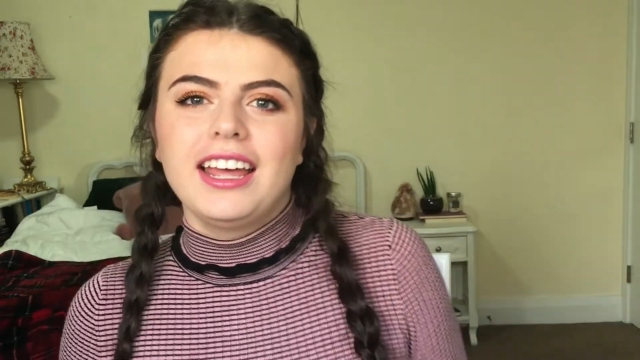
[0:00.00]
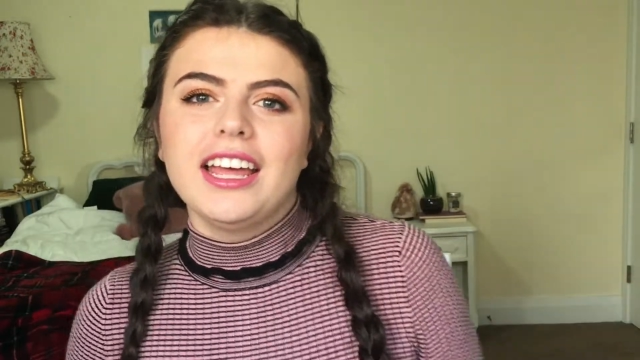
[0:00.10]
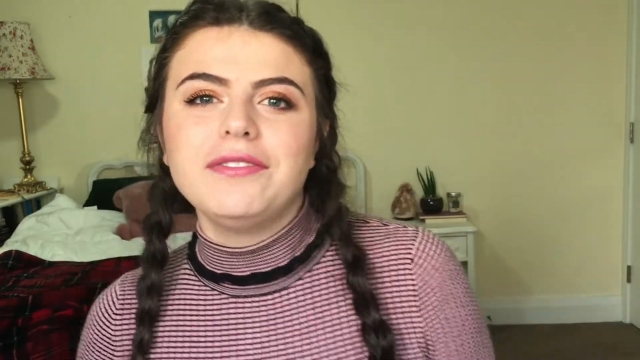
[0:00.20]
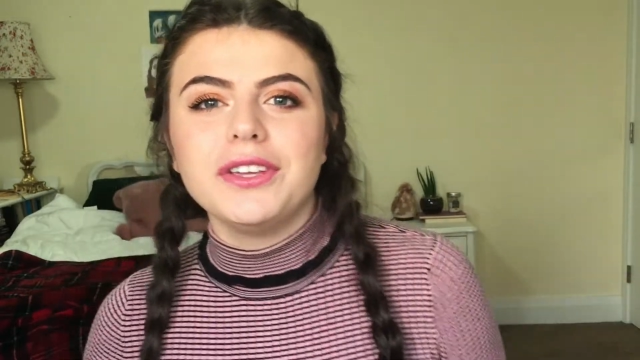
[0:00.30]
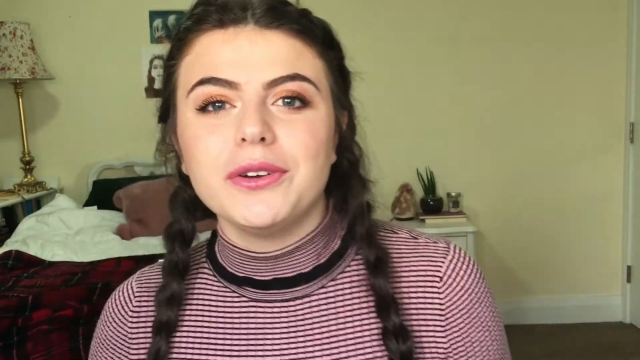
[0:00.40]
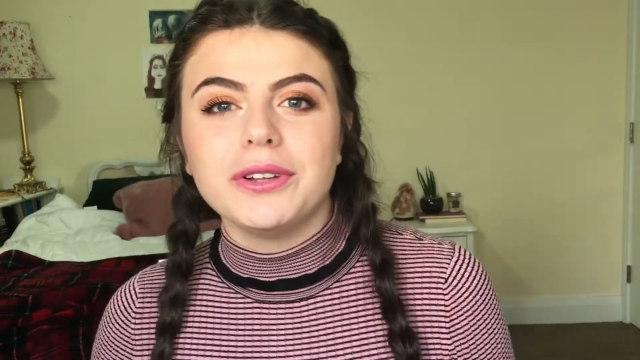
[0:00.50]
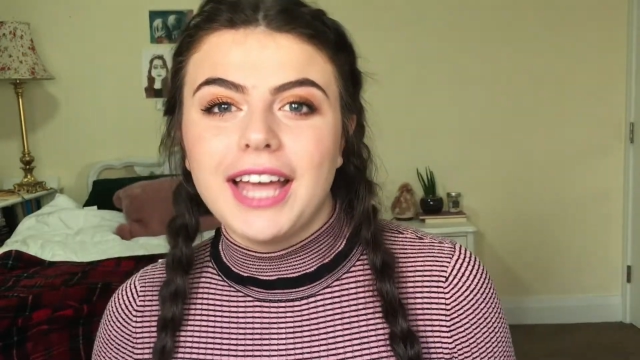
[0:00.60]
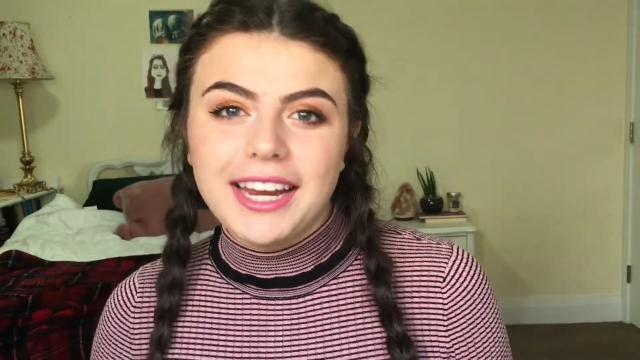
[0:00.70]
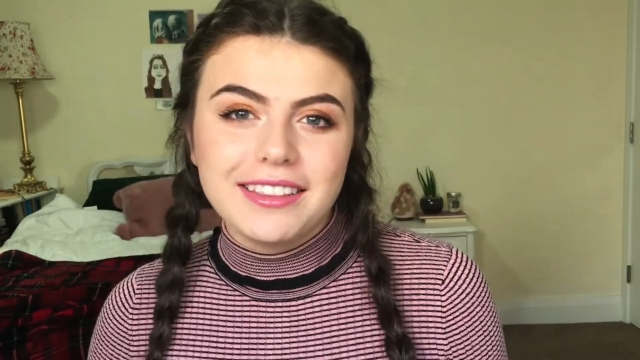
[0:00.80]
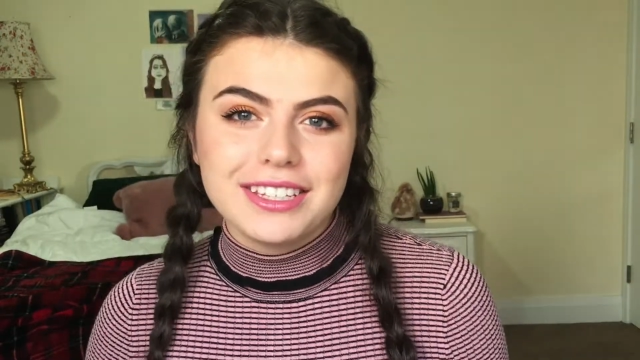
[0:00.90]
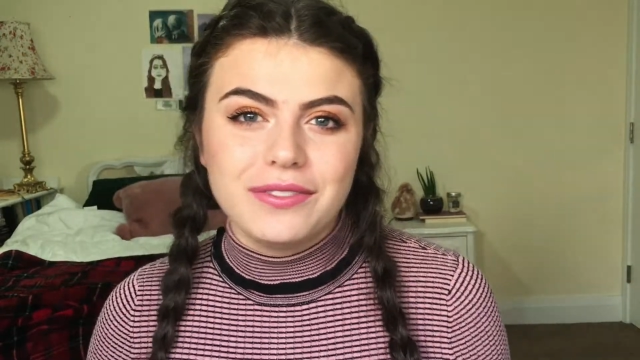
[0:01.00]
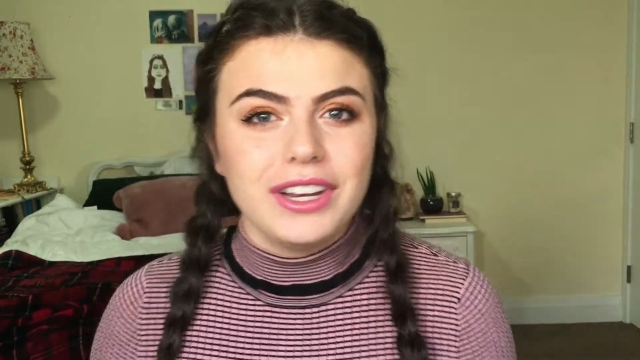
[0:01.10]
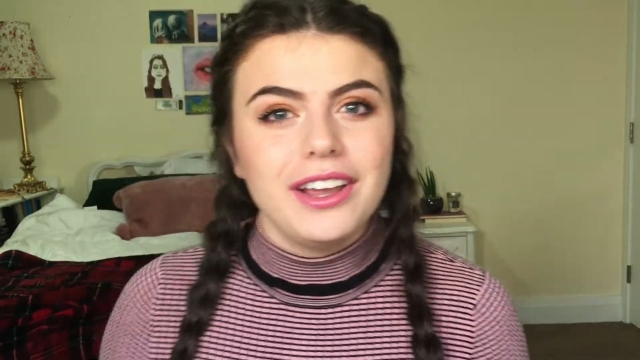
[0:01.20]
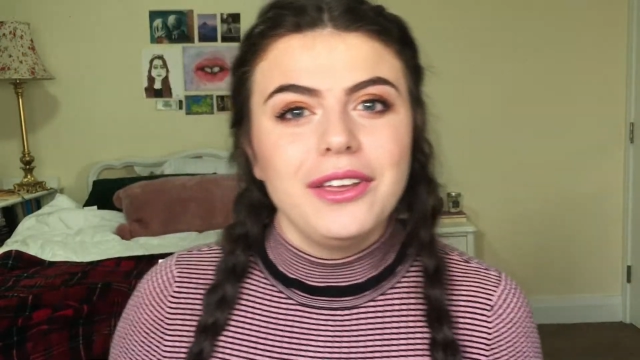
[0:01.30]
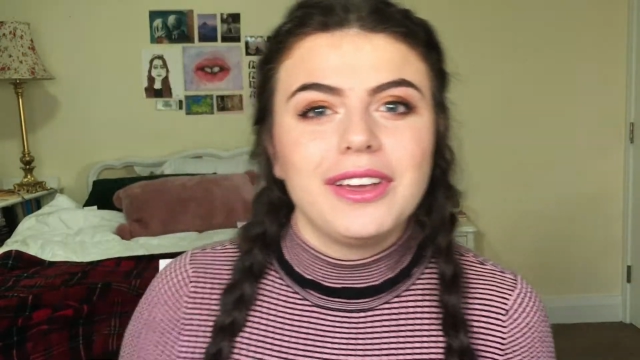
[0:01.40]
If you liked this
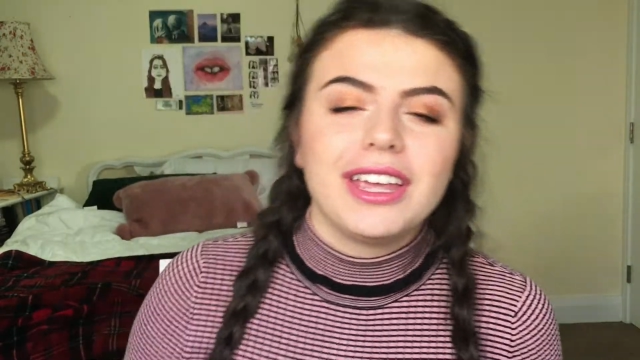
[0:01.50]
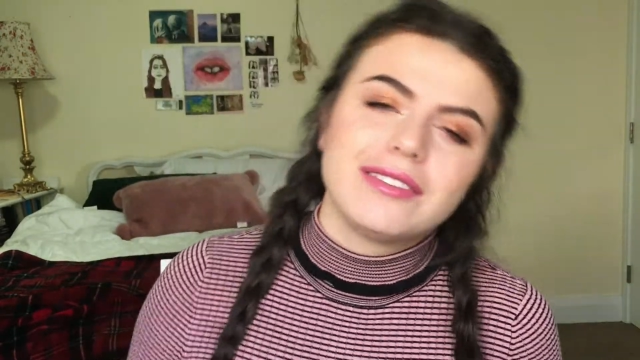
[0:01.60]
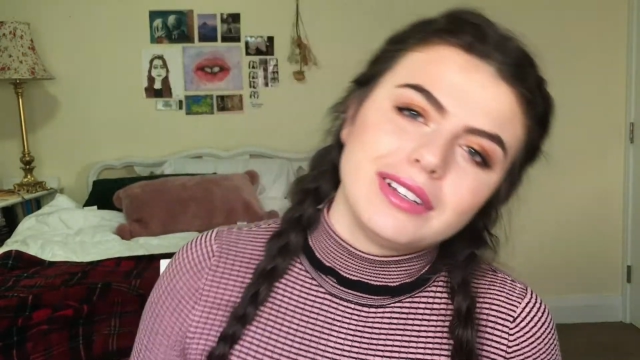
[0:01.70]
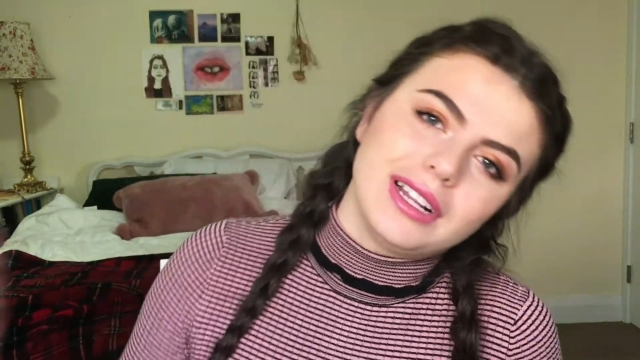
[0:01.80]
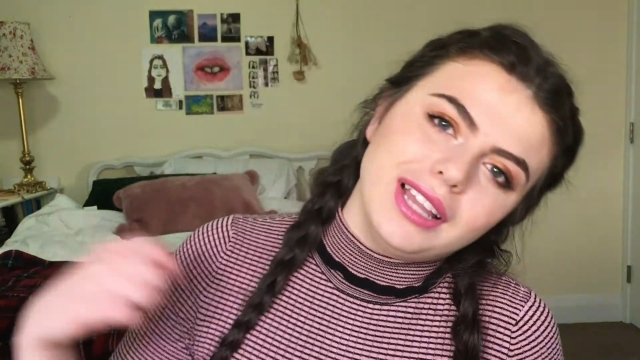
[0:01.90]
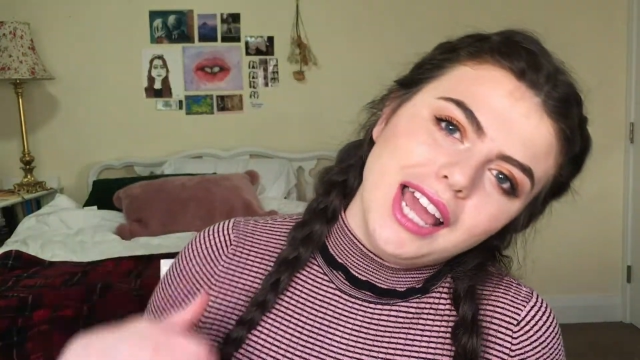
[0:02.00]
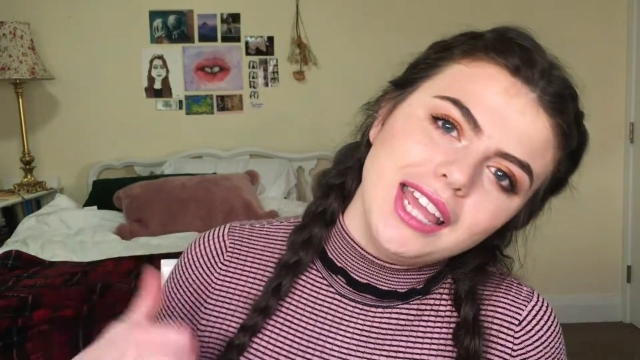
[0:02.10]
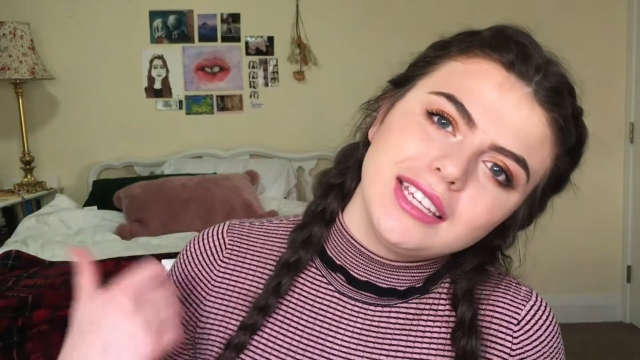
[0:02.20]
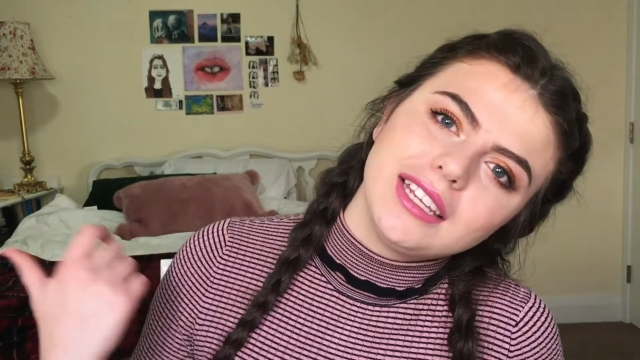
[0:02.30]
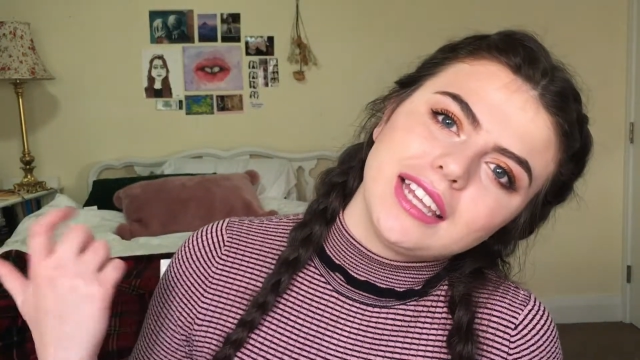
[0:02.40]
video, you can give it a like,